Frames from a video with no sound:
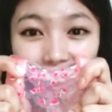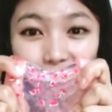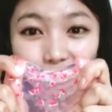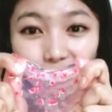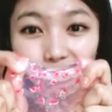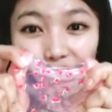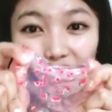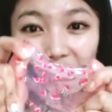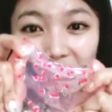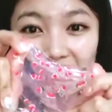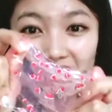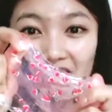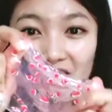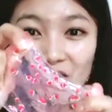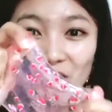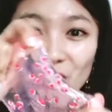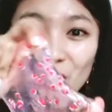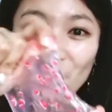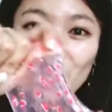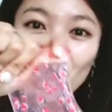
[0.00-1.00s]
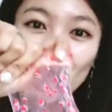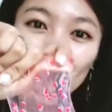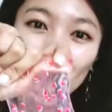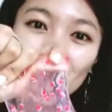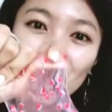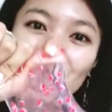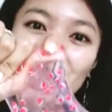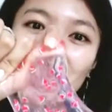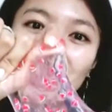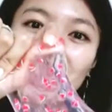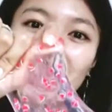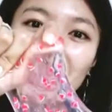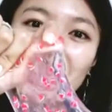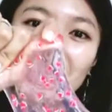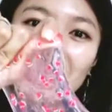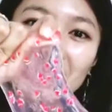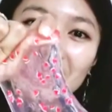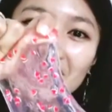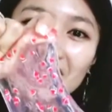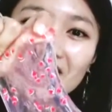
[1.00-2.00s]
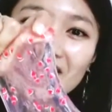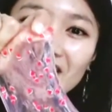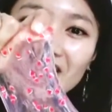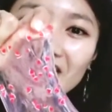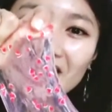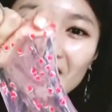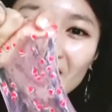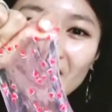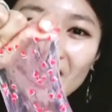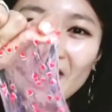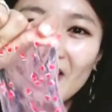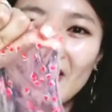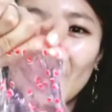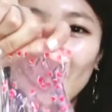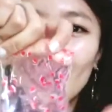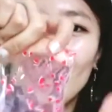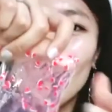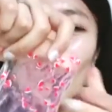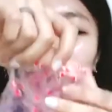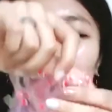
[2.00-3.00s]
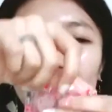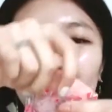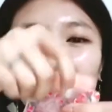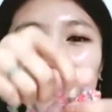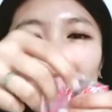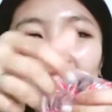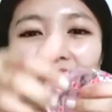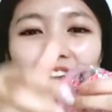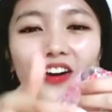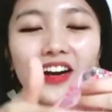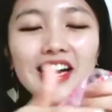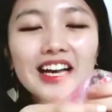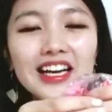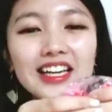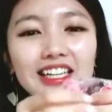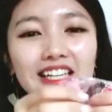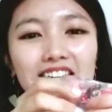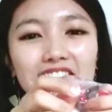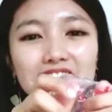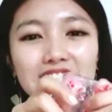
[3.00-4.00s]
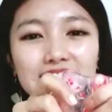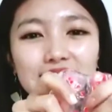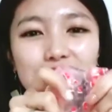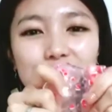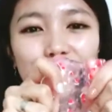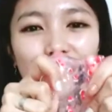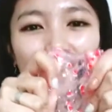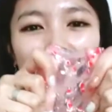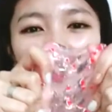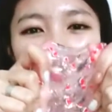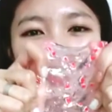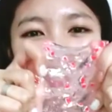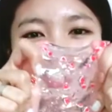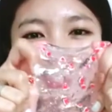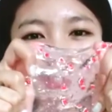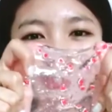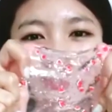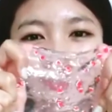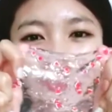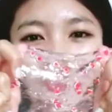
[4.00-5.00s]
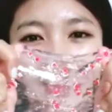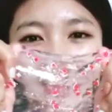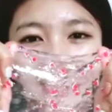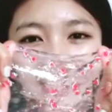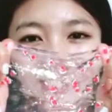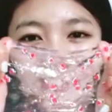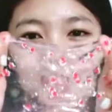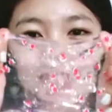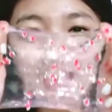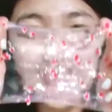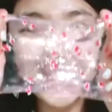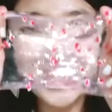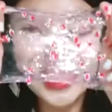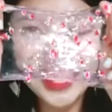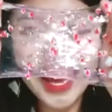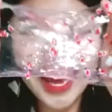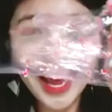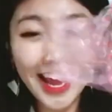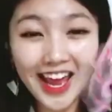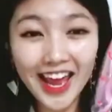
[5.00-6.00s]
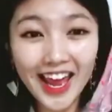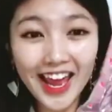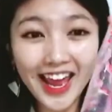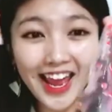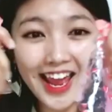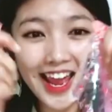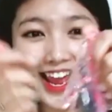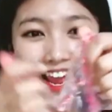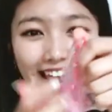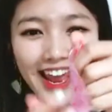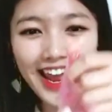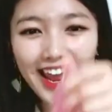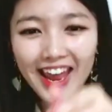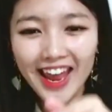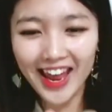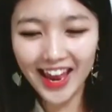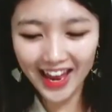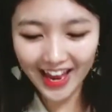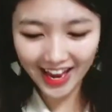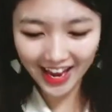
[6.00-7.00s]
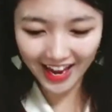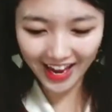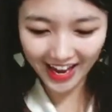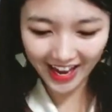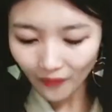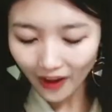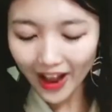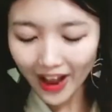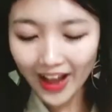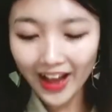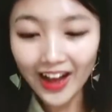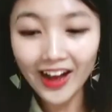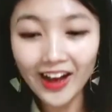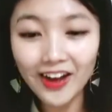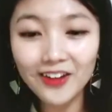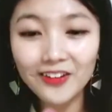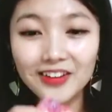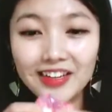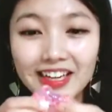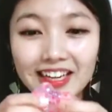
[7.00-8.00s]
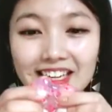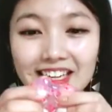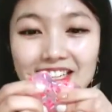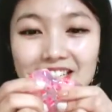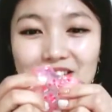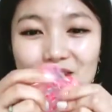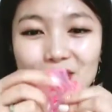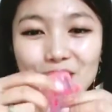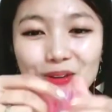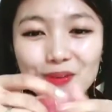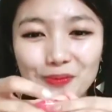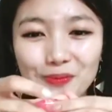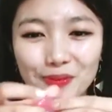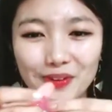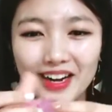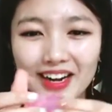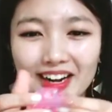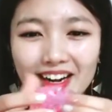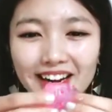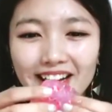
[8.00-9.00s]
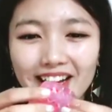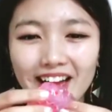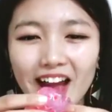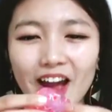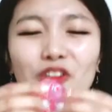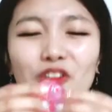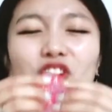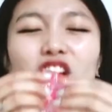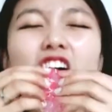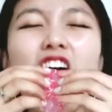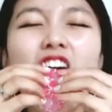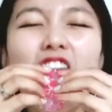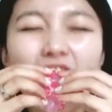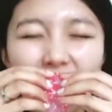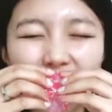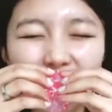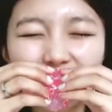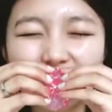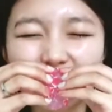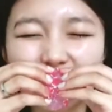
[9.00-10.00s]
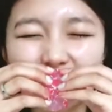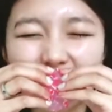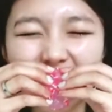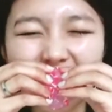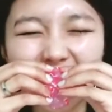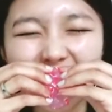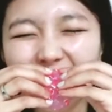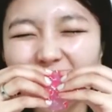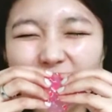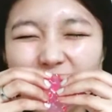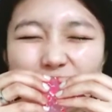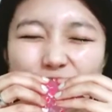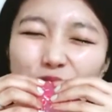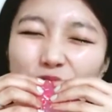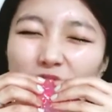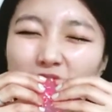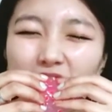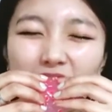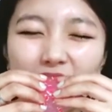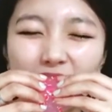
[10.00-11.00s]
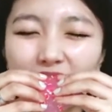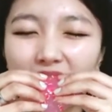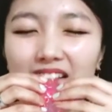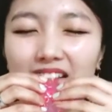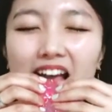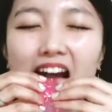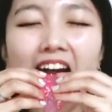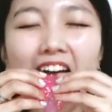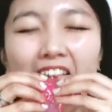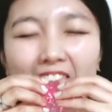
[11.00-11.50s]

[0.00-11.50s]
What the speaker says: Do you see the watermelon glitter? Wow! This is very stretchy! Yay! Wow! It is so pretty! I wanna eat this watermelon!